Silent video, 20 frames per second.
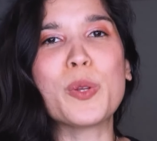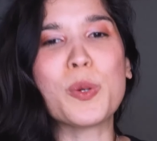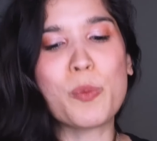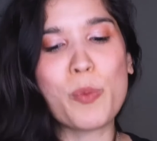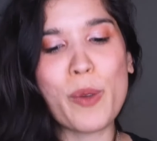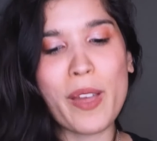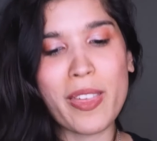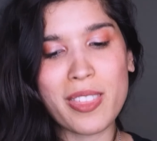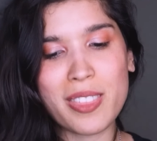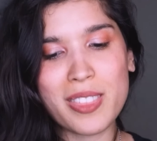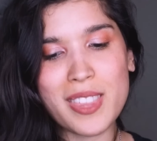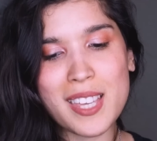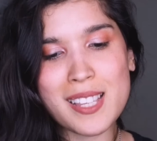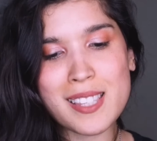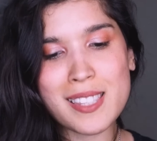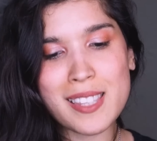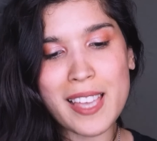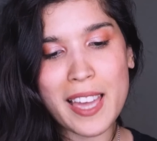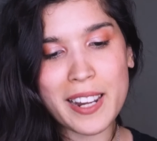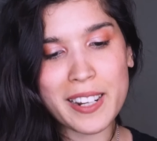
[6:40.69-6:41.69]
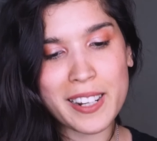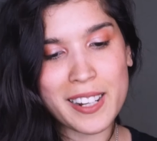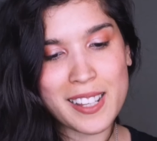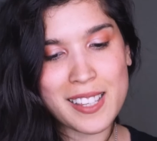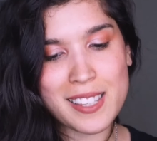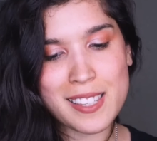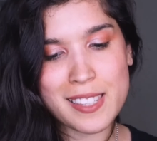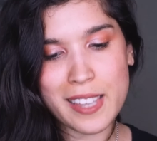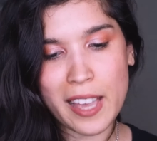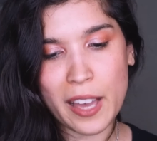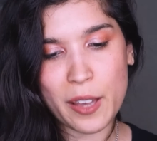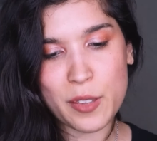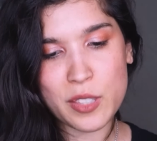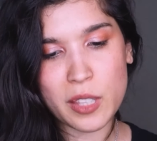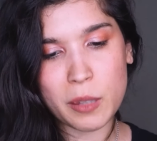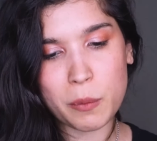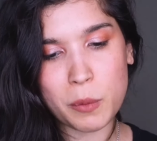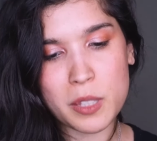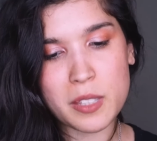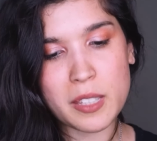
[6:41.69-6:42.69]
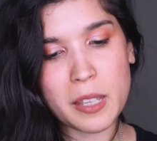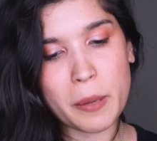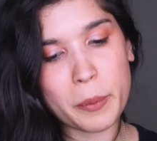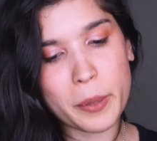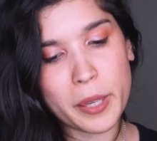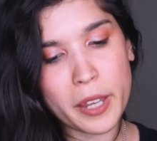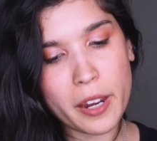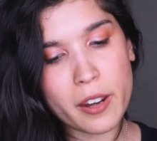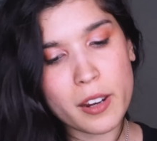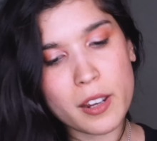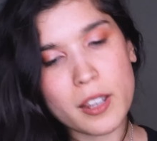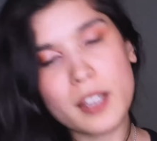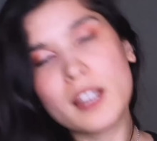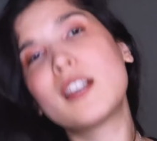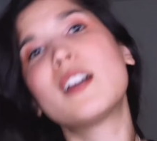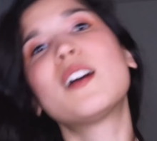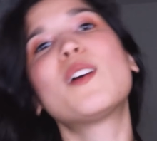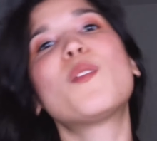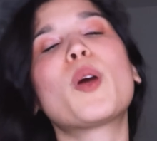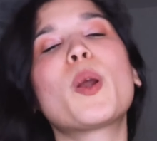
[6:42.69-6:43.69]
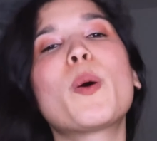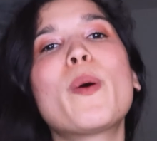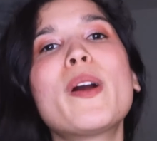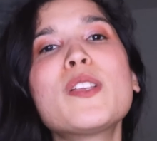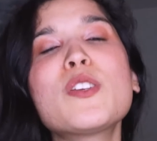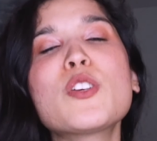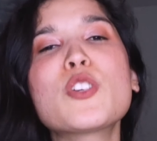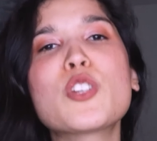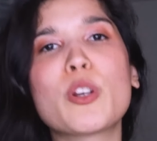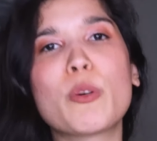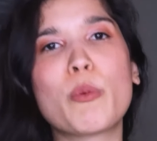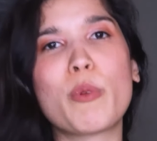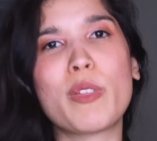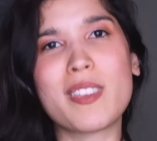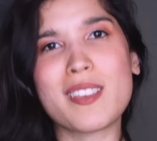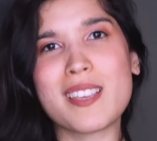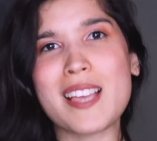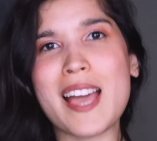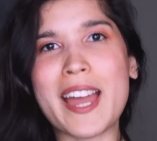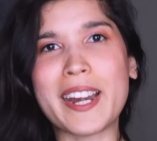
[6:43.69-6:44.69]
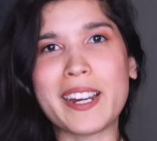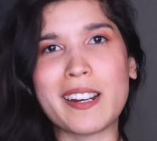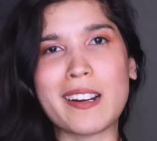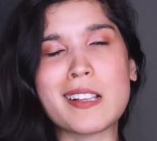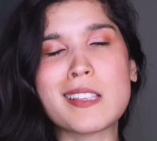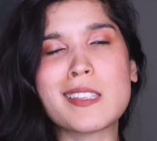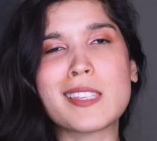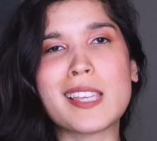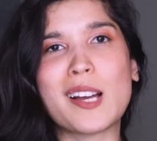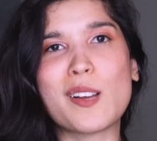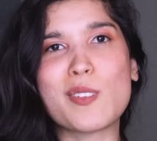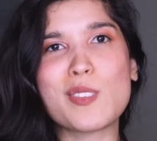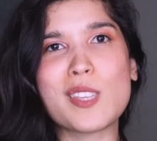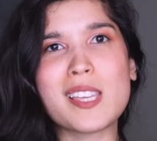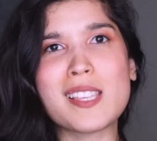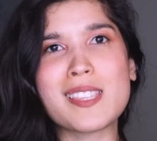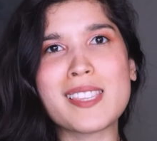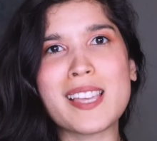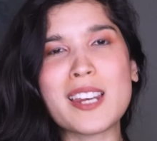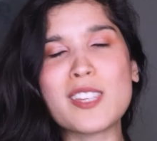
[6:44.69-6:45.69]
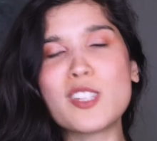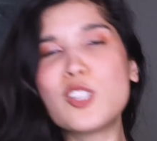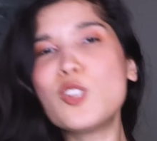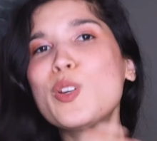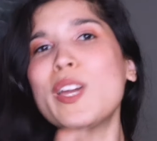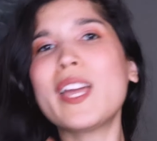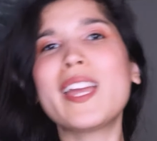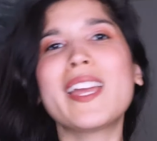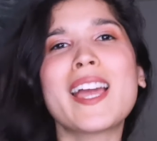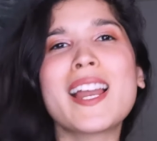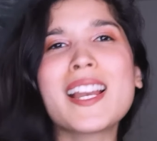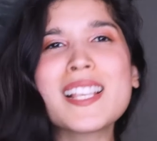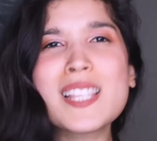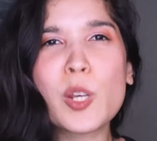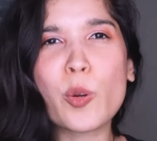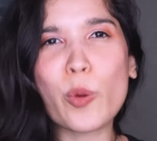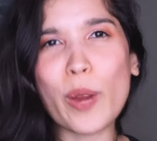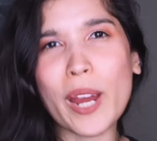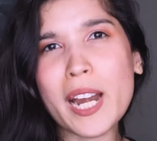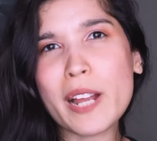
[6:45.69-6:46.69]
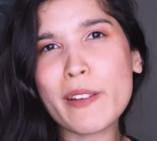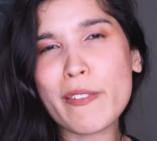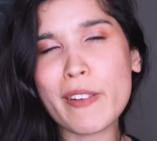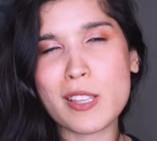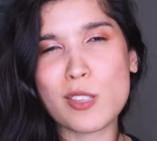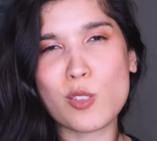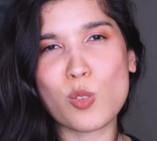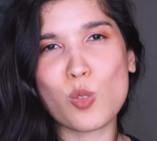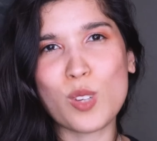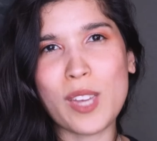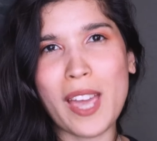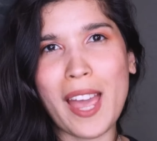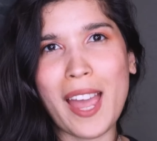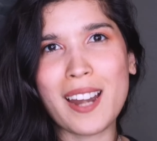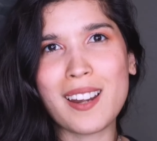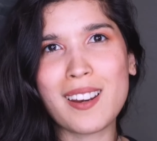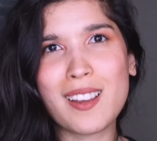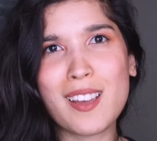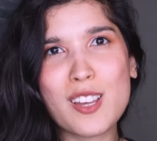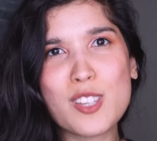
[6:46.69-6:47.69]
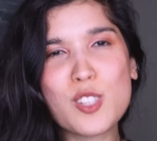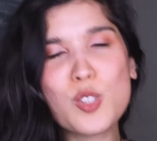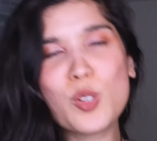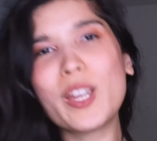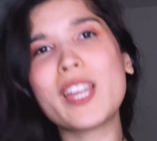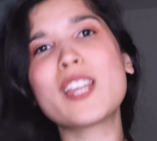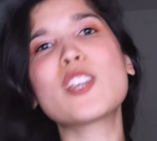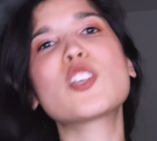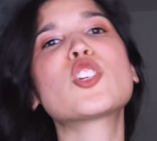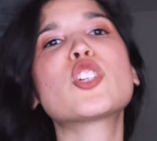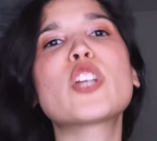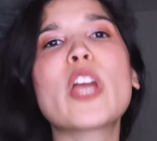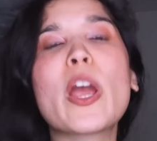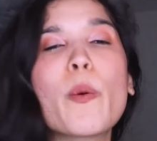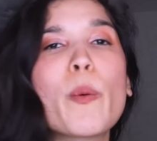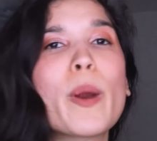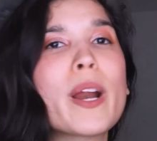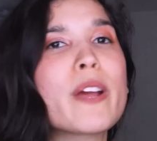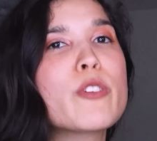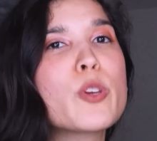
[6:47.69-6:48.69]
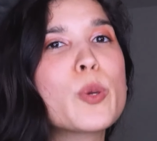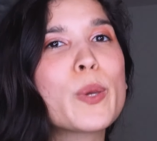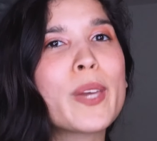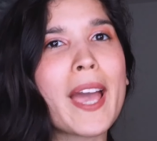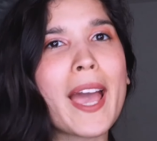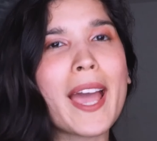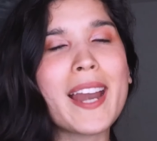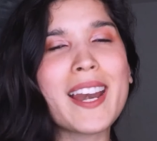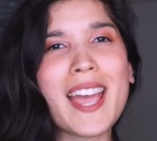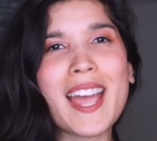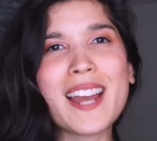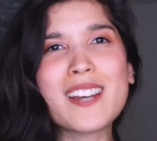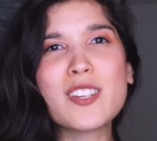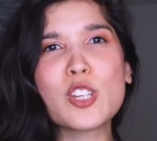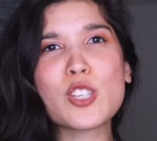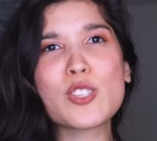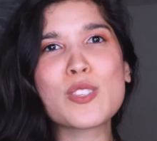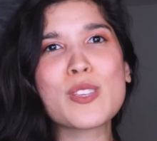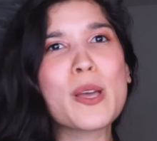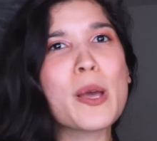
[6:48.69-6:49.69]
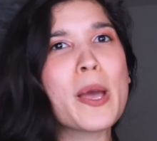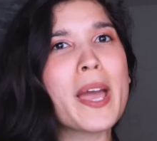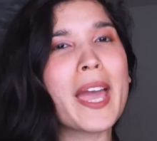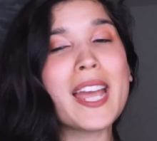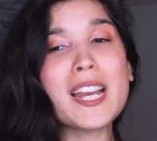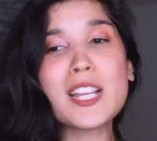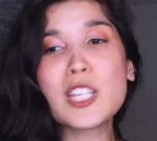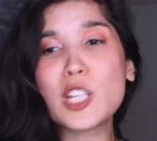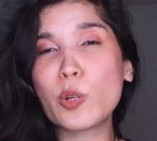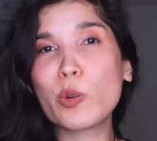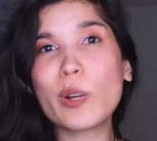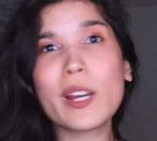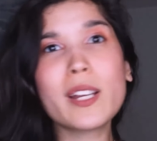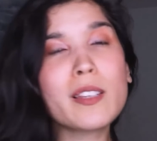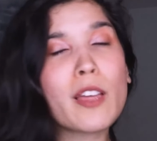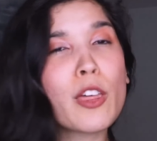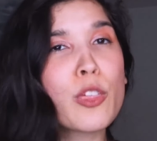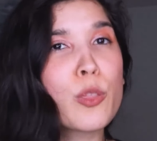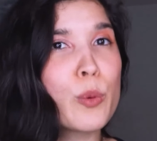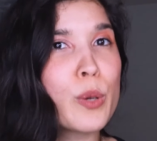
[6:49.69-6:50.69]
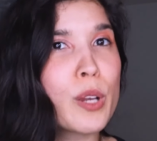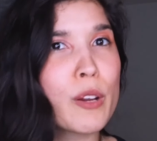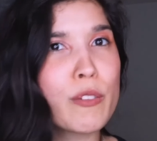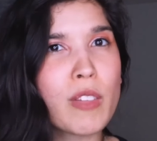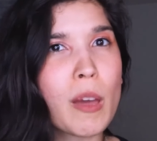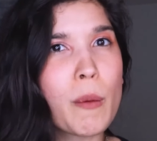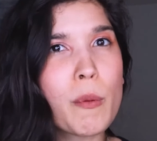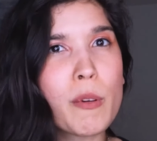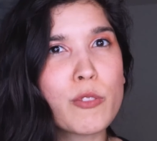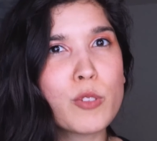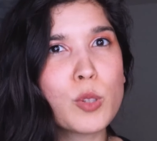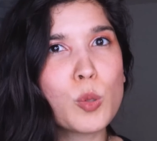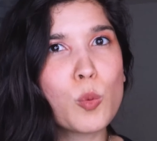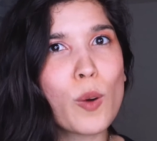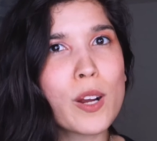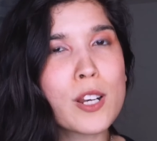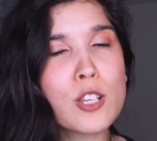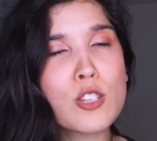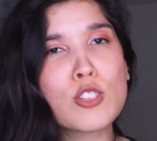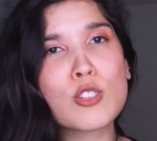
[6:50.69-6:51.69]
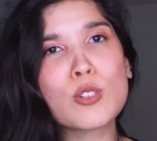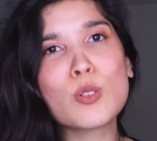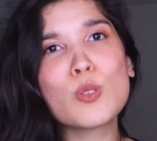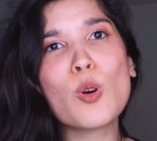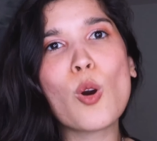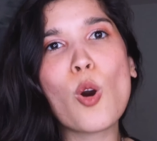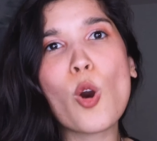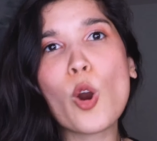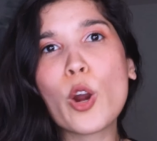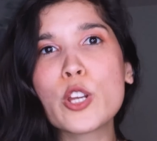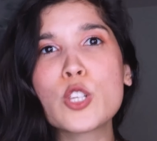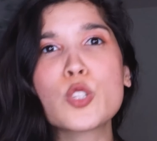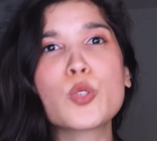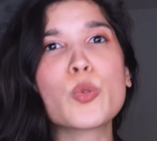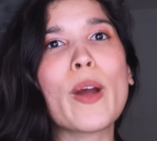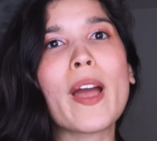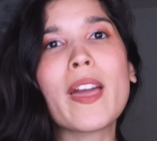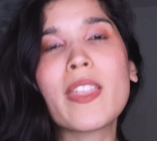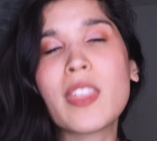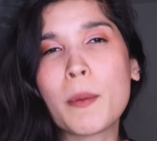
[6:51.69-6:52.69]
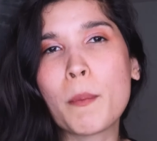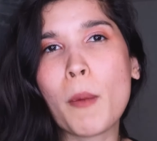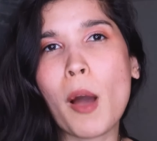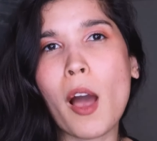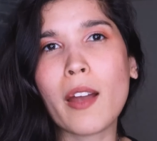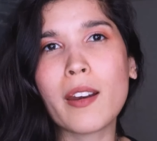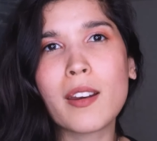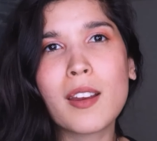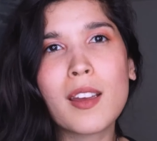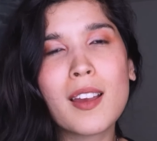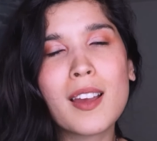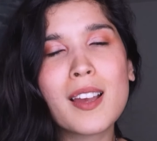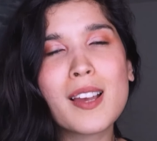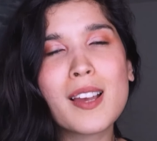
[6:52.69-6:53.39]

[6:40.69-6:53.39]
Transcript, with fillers: you with this editing styles, let me stop here, what I want to share with editing styles is that you can get as creative as you can. You can share whatever you can and just integrate the three of them if you want to or try them on.